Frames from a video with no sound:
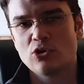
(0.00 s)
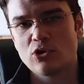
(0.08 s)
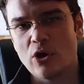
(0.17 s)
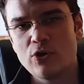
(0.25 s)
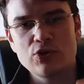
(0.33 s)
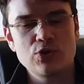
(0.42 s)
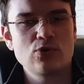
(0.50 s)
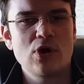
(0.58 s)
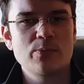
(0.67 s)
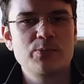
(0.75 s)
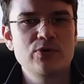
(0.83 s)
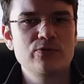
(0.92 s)
going through
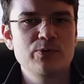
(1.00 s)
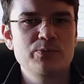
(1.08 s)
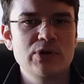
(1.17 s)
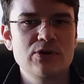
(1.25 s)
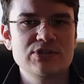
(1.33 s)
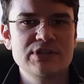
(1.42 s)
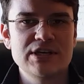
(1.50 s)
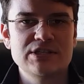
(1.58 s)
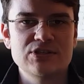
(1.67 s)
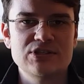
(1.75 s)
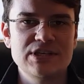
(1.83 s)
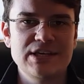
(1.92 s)
our proven process
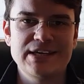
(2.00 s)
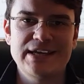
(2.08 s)
to see,